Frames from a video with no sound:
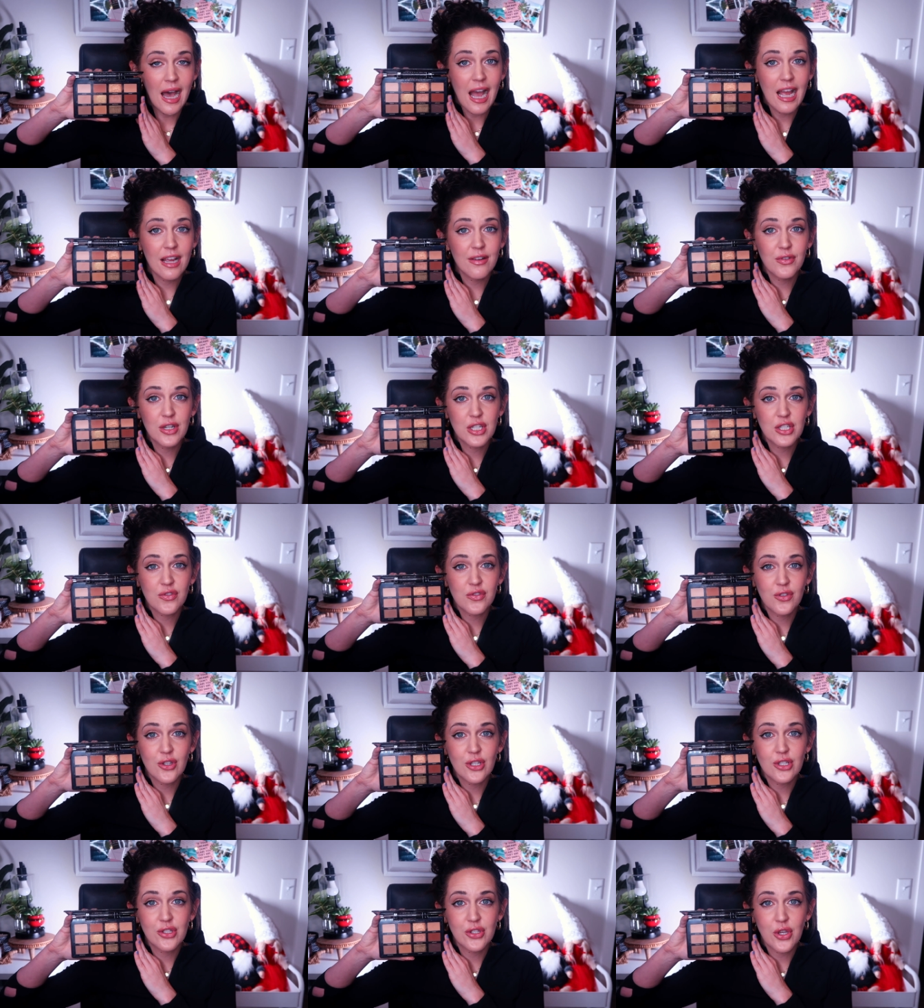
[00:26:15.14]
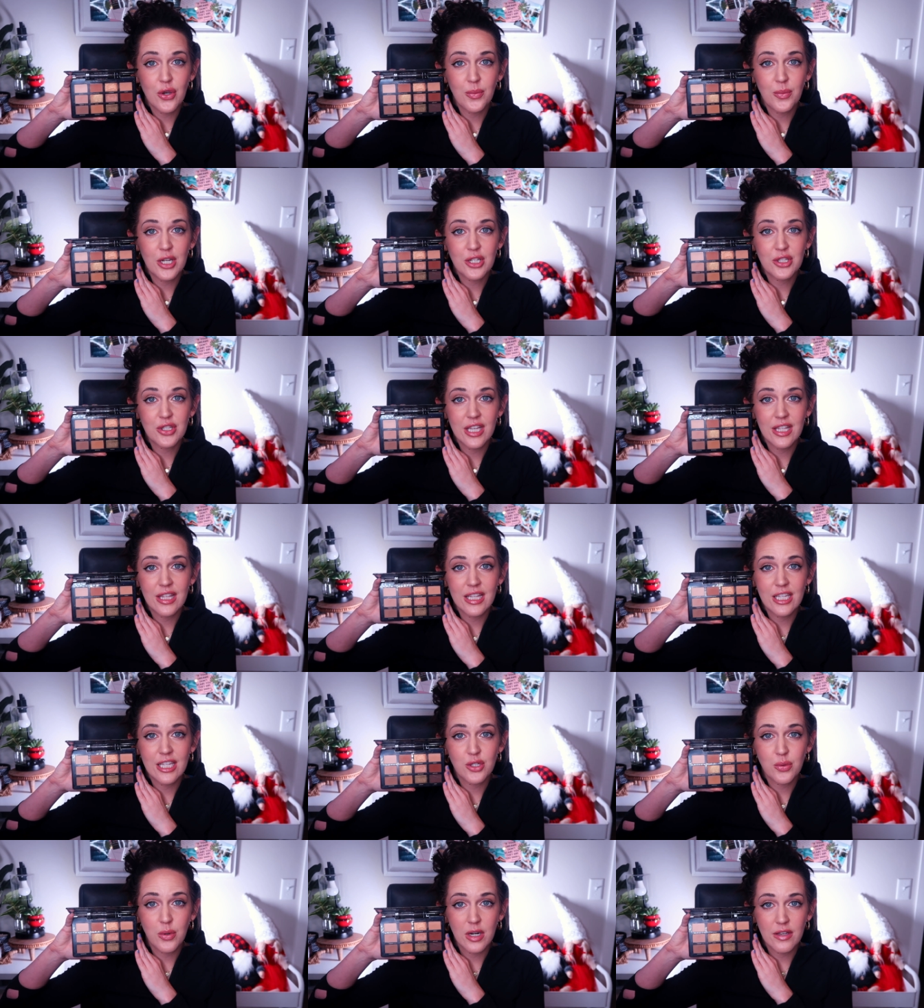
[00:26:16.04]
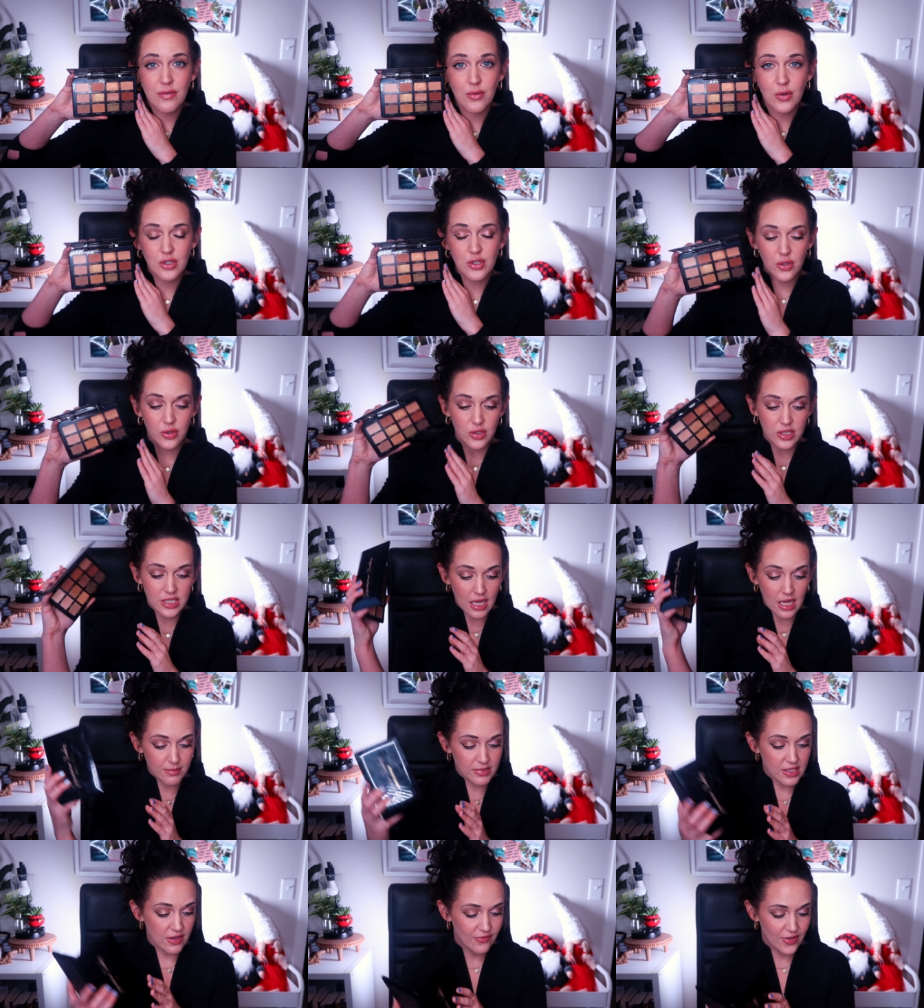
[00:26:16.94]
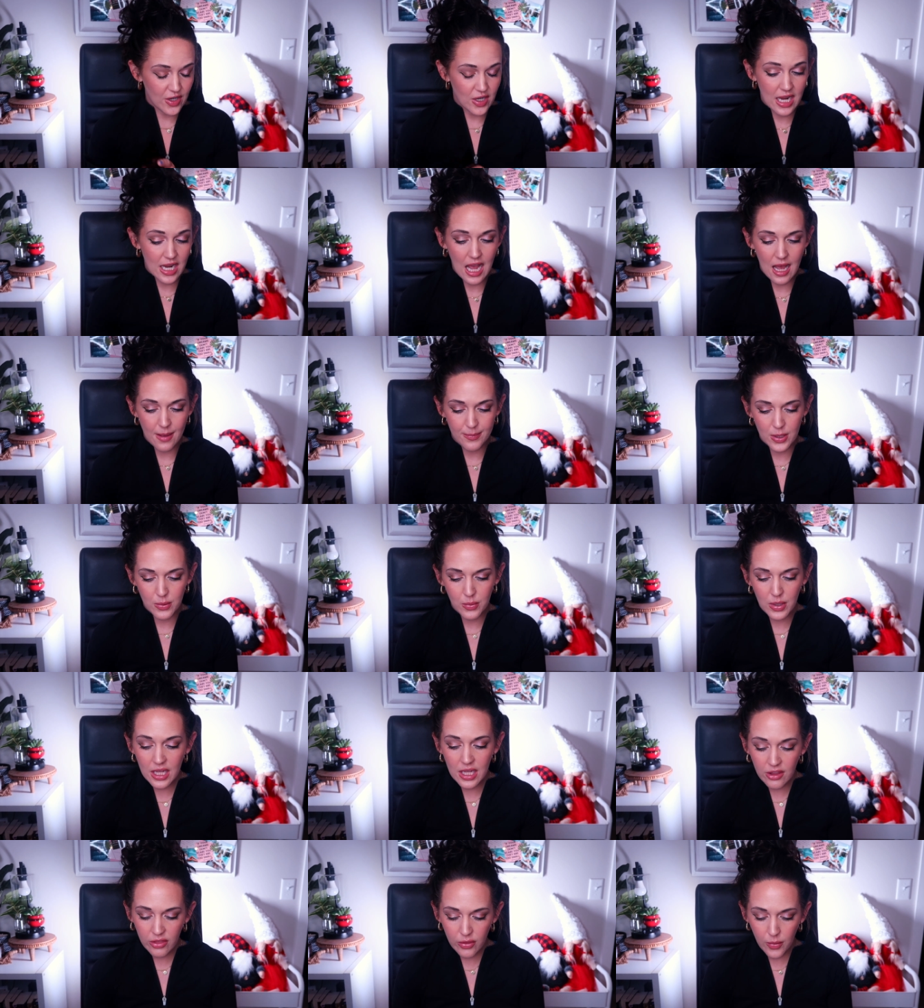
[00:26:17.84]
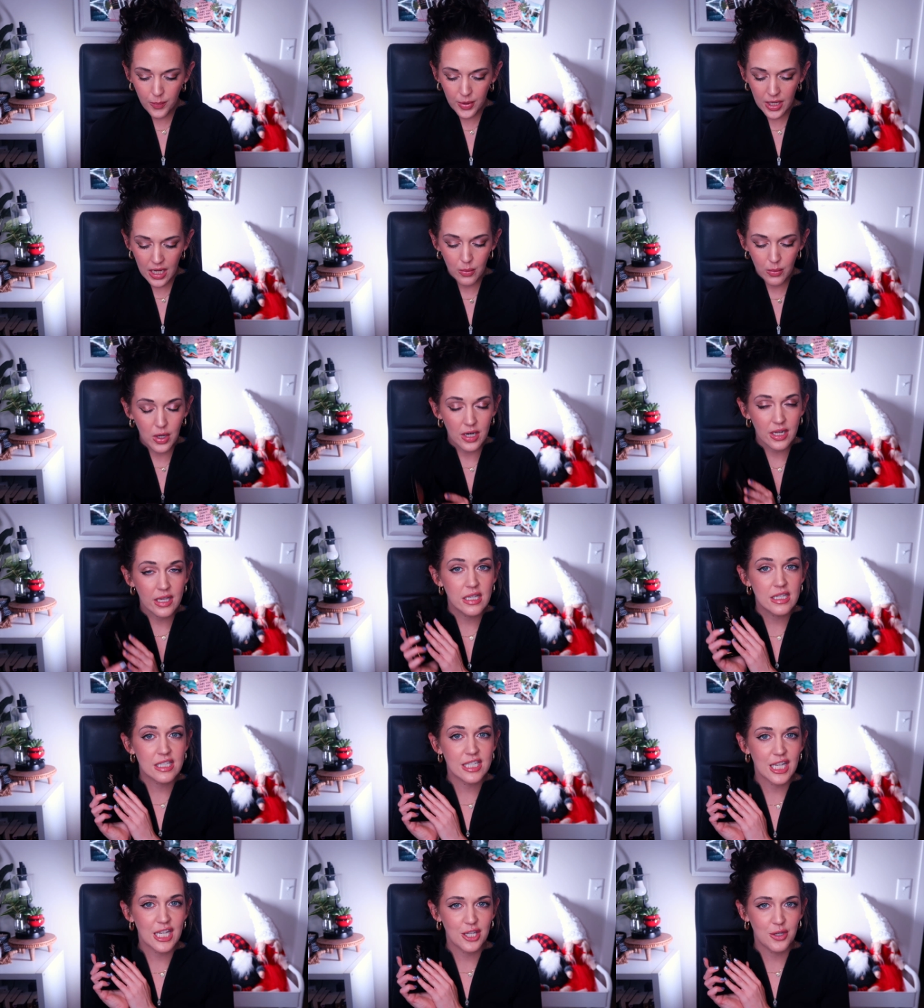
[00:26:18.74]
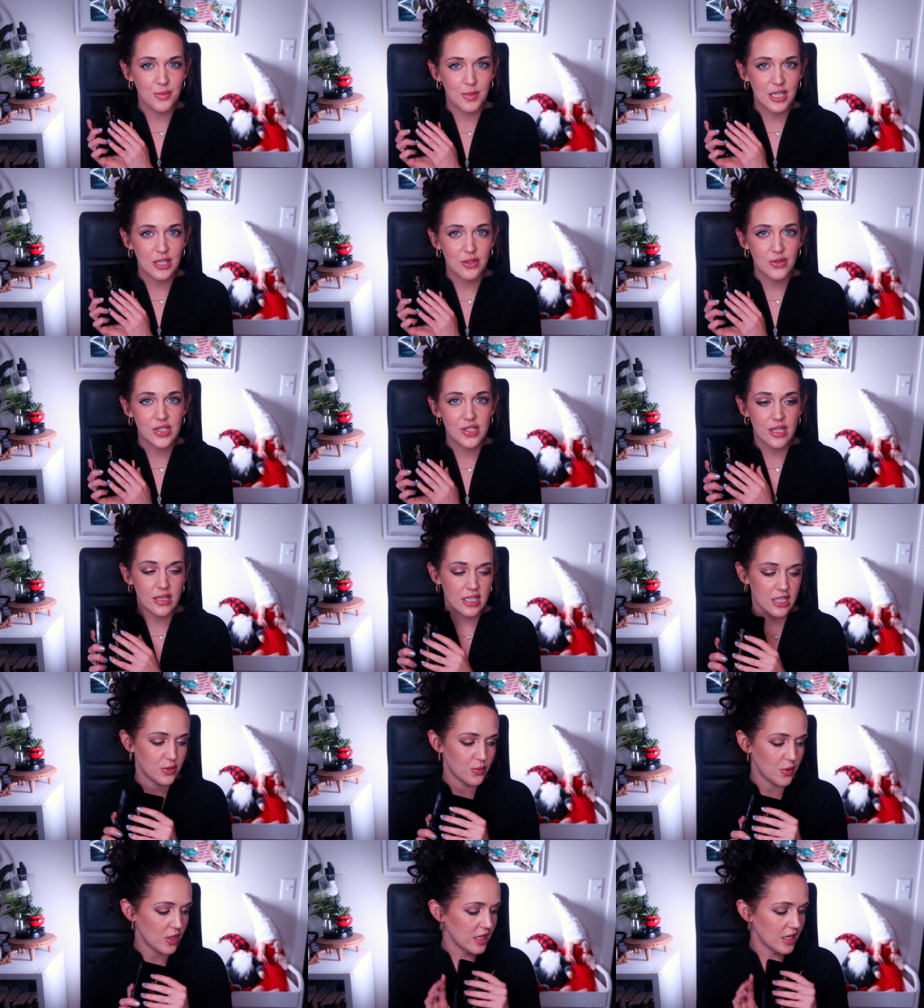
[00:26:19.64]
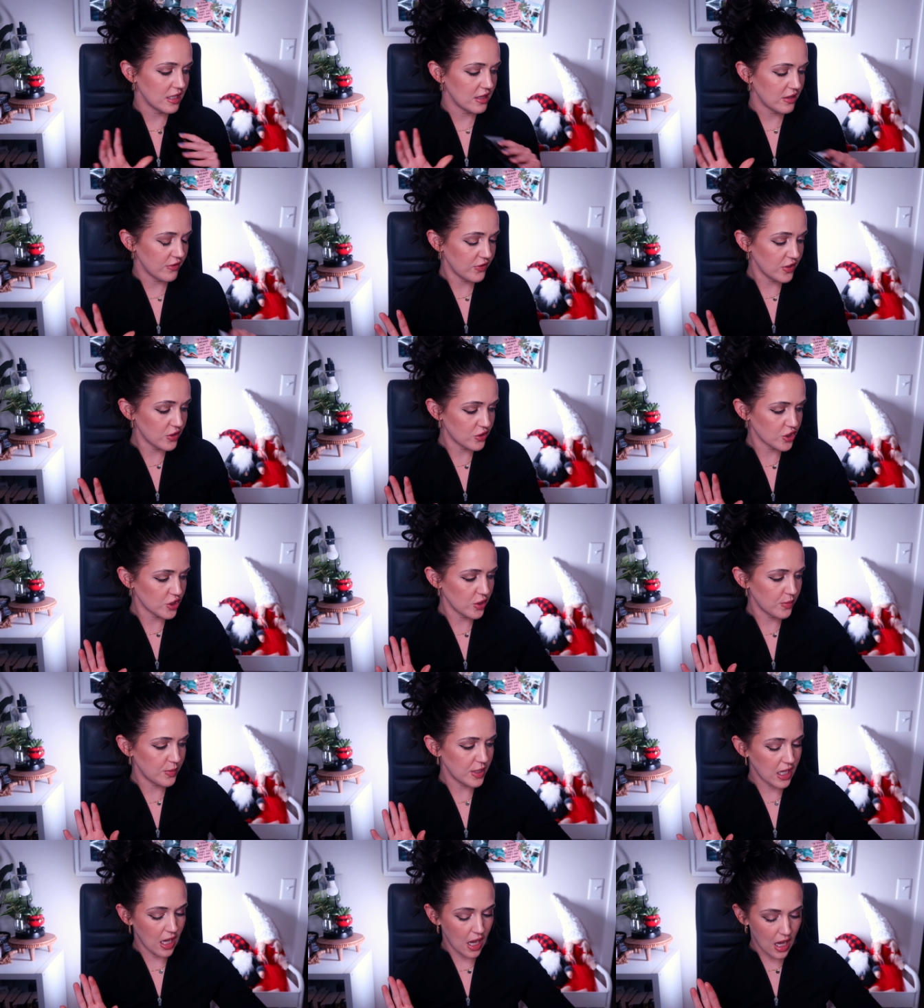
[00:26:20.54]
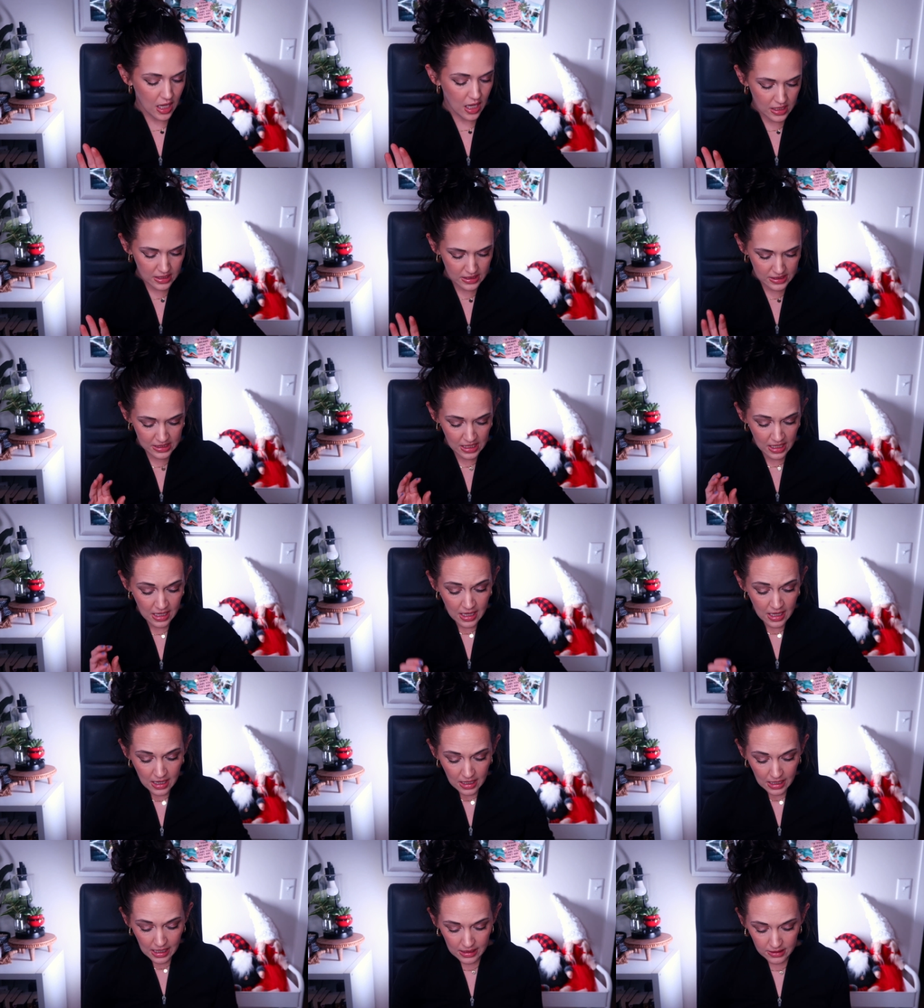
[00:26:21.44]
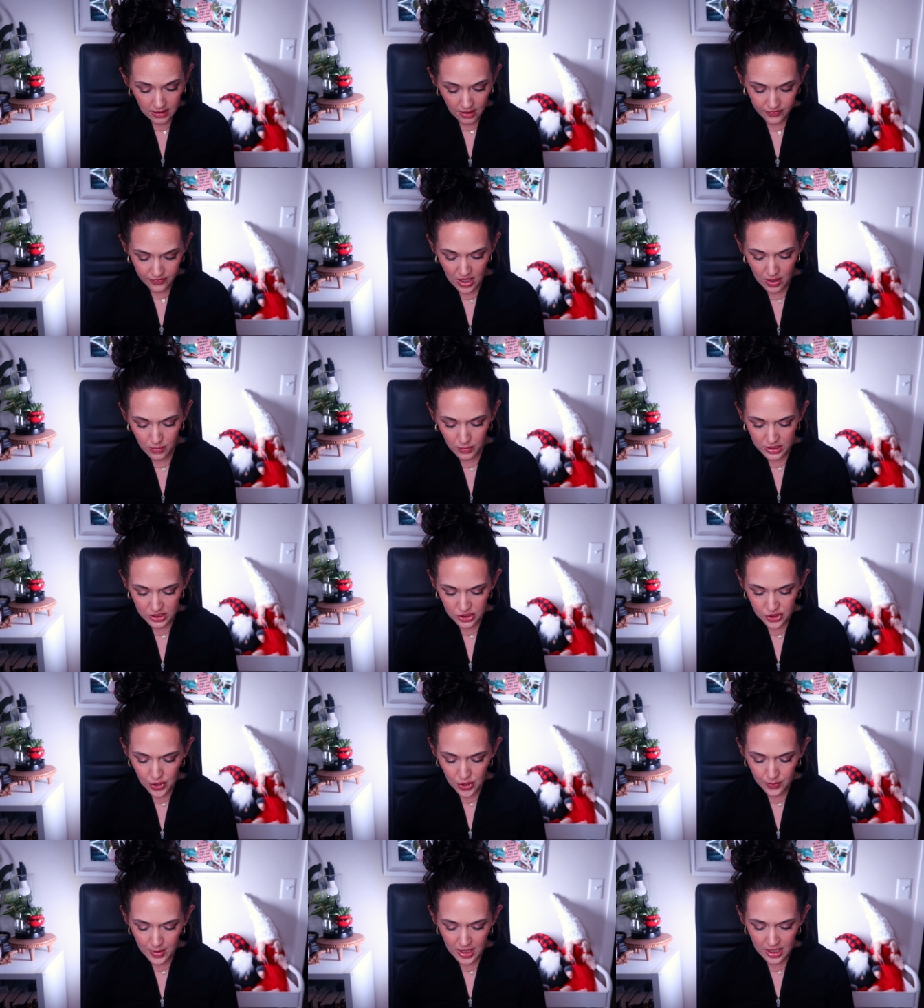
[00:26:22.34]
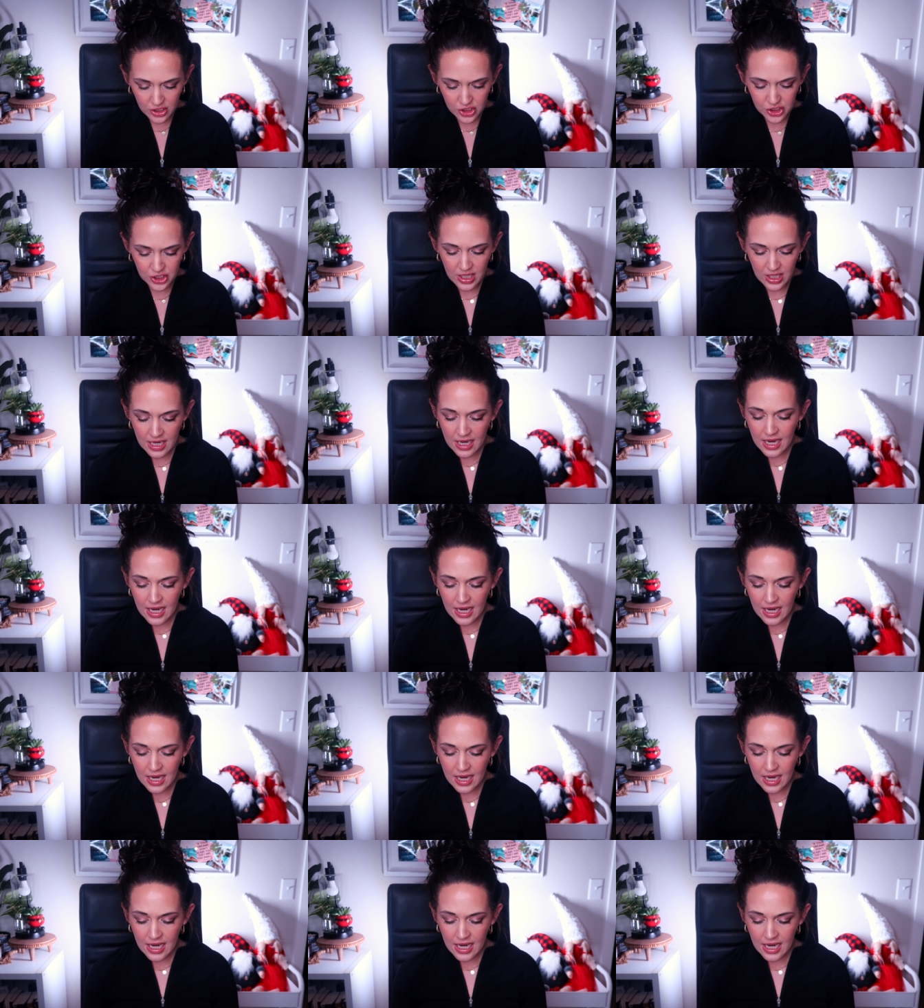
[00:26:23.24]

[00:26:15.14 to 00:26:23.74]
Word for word: I've reached for this so much lately, 24 total times I'm very happy with, but I wanna continue my use on this one in the future because I love that one so much.